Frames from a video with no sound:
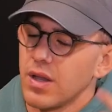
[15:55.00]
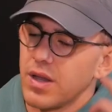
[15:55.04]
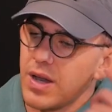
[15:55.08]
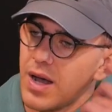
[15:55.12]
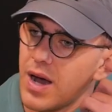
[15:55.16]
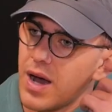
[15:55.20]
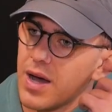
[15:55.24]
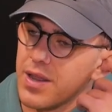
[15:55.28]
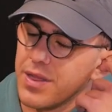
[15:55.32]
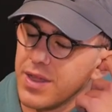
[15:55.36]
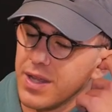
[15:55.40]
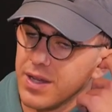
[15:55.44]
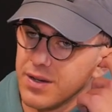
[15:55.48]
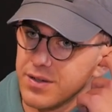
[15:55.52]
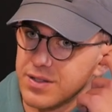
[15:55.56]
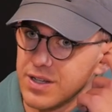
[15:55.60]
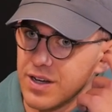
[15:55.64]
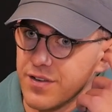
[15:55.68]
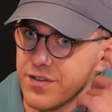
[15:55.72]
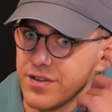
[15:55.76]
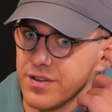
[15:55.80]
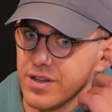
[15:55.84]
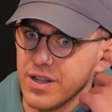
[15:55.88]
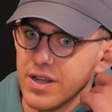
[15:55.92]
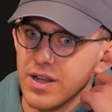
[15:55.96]
No, I think
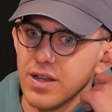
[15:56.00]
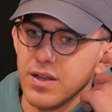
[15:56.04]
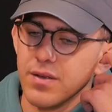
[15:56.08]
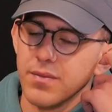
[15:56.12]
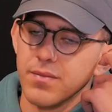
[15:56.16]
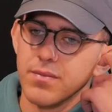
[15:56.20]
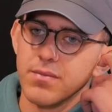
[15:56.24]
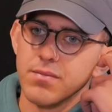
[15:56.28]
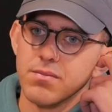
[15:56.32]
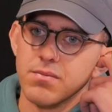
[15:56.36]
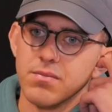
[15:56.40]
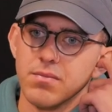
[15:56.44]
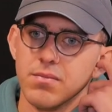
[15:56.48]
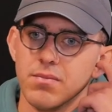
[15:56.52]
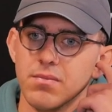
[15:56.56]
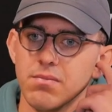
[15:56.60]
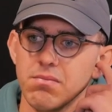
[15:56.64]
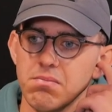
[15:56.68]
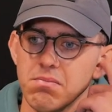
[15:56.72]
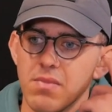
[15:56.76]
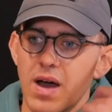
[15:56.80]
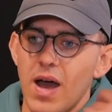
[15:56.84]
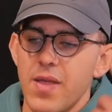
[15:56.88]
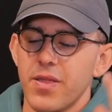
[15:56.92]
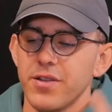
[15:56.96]
definitely
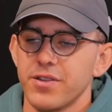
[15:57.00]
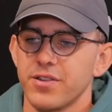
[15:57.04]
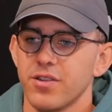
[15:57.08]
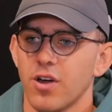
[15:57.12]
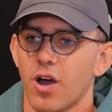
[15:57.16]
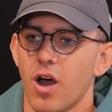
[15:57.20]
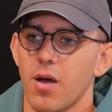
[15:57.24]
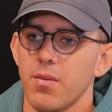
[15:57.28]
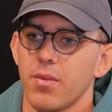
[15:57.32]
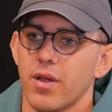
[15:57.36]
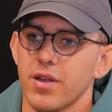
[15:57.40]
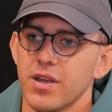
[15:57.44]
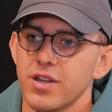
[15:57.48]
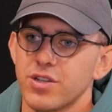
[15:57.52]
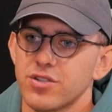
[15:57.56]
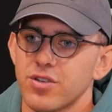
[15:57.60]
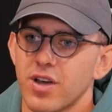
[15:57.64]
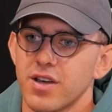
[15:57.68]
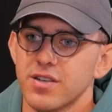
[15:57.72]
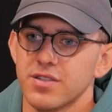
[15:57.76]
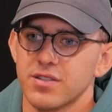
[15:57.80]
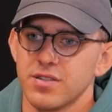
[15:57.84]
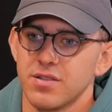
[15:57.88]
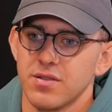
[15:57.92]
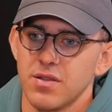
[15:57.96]
at the time, like you
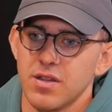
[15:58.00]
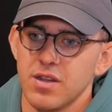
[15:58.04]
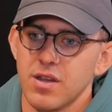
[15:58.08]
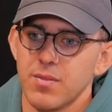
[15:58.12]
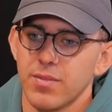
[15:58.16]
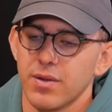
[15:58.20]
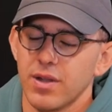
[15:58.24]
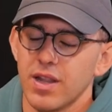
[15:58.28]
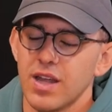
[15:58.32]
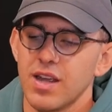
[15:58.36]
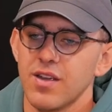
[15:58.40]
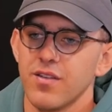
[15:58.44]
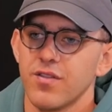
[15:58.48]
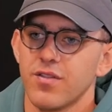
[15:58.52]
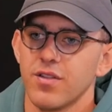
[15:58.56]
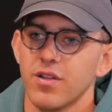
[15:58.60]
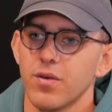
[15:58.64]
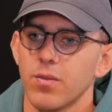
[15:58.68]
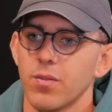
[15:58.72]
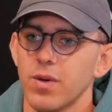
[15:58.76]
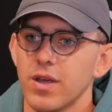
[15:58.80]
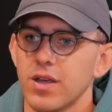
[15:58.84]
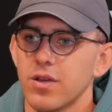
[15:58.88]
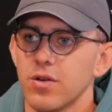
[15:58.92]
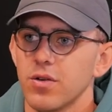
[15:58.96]
trust and you believe
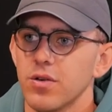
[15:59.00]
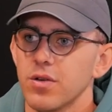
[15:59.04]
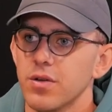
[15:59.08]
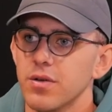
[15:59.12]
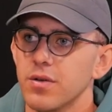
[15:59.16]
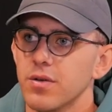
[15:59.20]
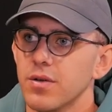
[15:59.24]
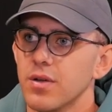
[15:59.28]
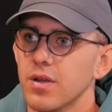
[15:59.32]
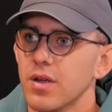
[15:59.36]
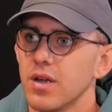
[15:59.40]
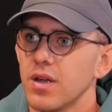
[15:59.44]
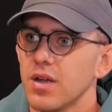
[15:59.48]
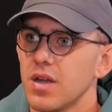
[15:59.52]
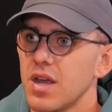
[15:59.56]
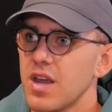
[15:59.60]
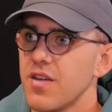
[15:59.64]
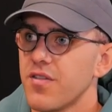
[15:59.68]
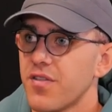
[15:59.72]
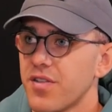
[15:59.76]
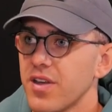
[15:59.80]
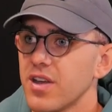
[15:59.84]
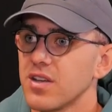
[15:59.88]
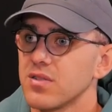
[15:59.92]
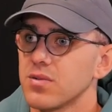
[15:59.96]
that we could,
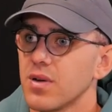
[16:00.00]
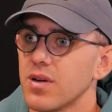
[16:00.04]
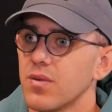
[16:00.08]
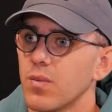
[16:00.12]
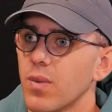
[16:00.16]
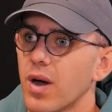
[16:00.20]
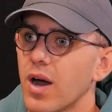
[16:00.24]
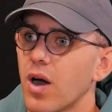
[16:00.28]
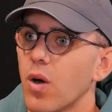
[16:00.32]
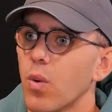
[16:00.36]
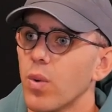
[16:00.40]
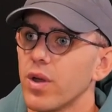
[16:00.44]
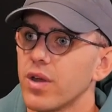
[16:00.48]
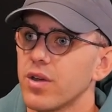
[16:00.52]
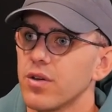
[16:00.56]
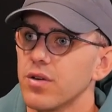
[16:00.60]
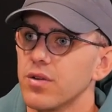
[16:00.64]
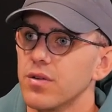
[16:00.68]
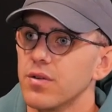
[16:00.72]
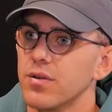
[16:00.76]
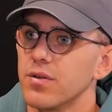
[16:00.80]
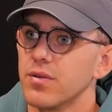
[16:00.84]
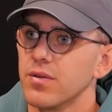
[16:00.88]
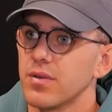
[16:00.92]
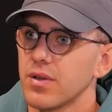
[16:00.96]
if things went well, we
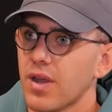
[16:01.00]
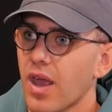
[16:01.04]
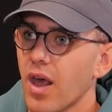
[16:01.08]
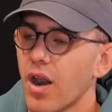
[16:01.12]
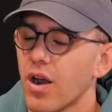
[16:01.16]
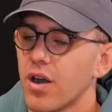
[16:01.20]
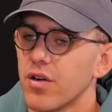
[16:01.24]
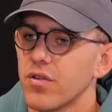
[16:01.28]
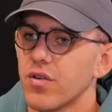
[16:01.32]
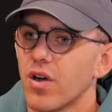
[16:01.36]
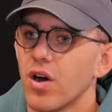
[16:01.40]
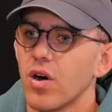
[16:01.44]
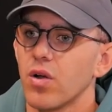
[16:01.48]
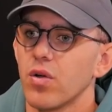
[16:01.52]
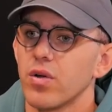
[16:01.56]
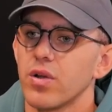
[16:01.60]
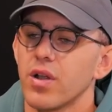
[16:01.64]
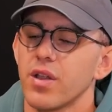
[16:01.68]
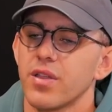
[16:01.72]
could get on a roll.